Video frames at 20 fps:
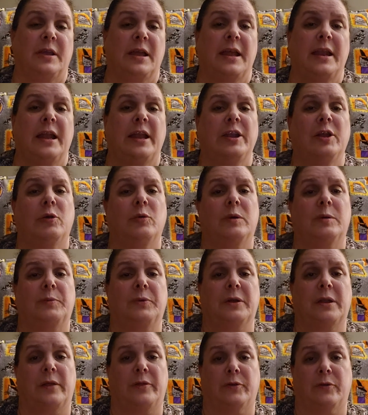and I don't want to
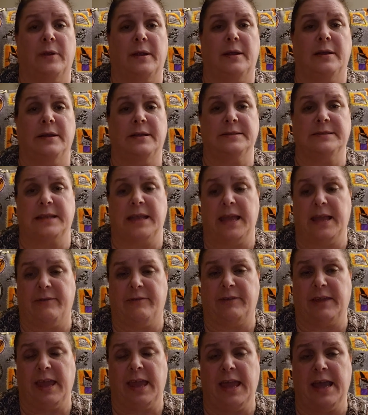put it on the ground because I
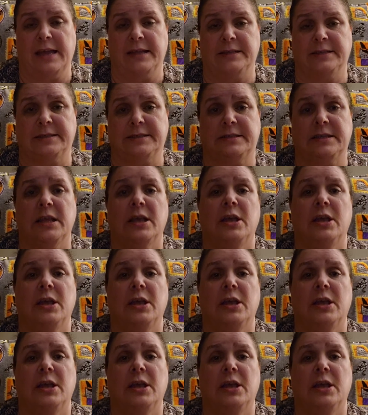have cats.